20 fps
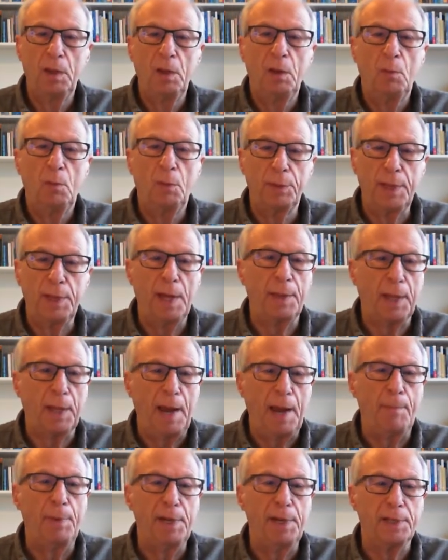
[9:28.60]
Without the
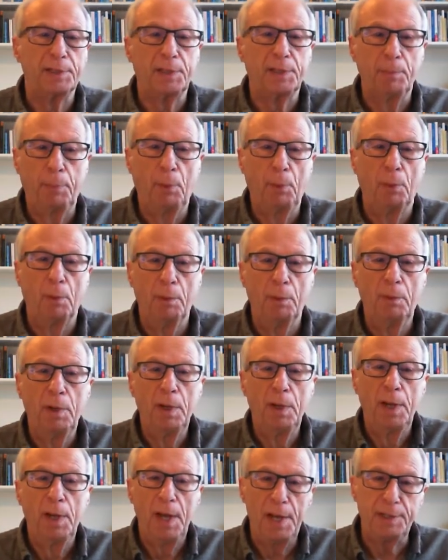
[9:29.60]
Cabinet's support,
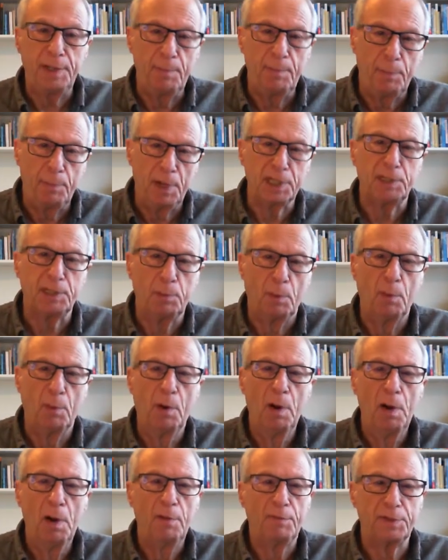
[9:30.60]
it's impossible
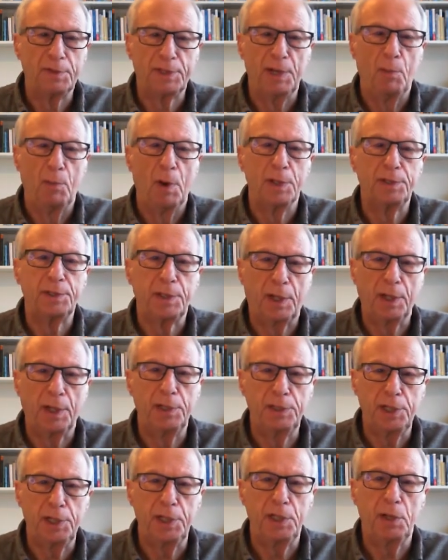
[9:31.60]
for someone to
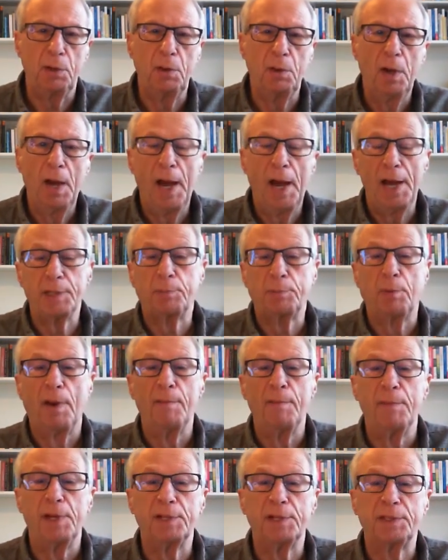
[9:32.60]
continue as
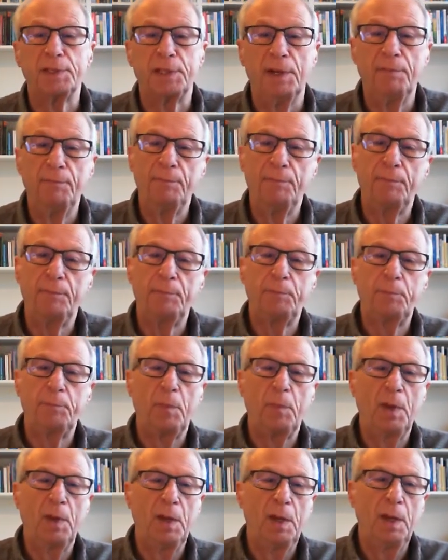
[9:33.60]
Prime Minister.
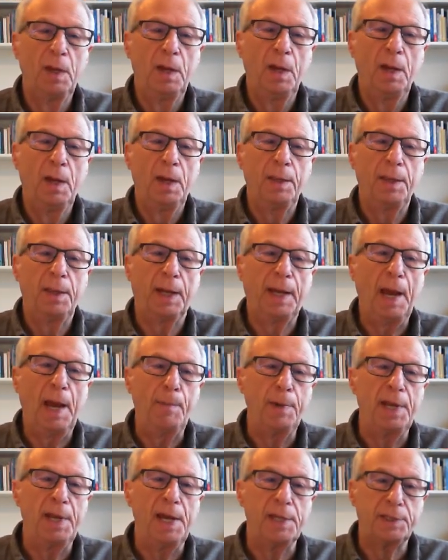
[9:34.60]
The
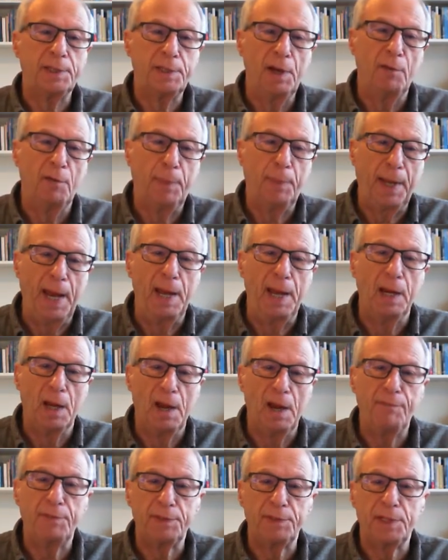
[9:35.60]
Cabinet itself began
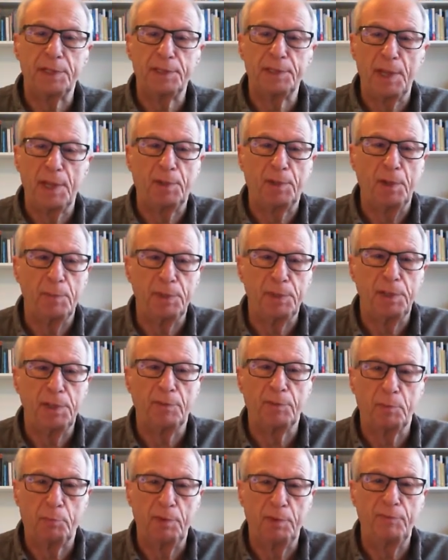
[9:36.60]
life as a subcommittee of
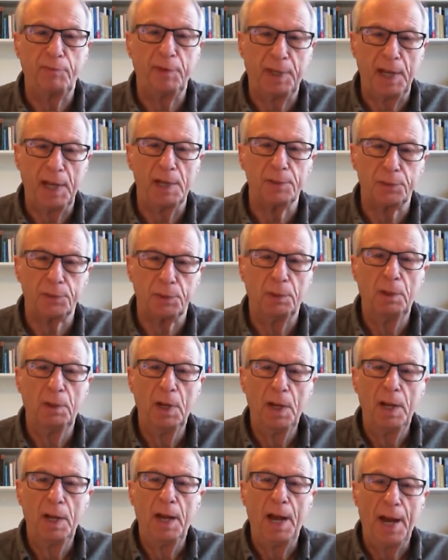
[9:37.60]
the Privy Council,
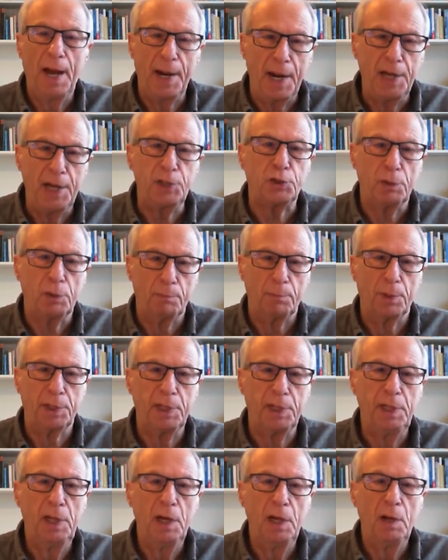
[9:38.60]
an ancient
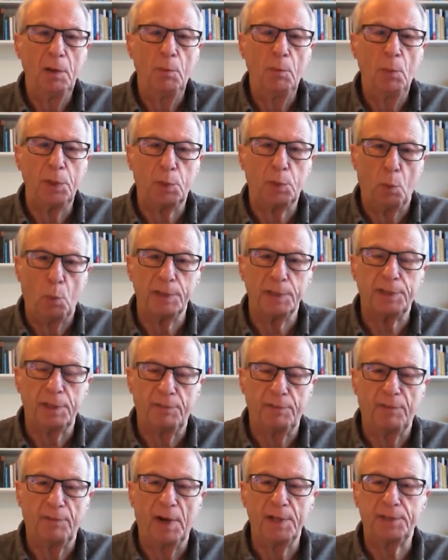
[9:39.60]
body which once
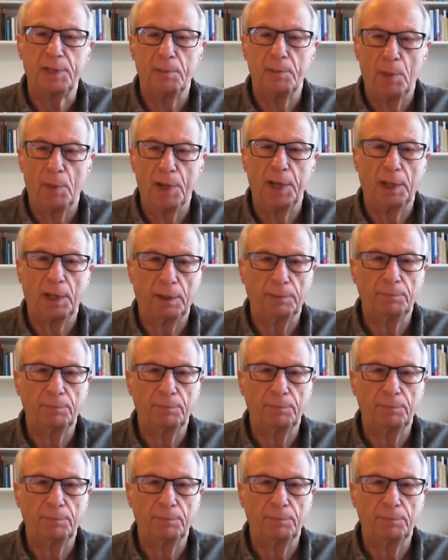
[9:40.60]
advised the monarch.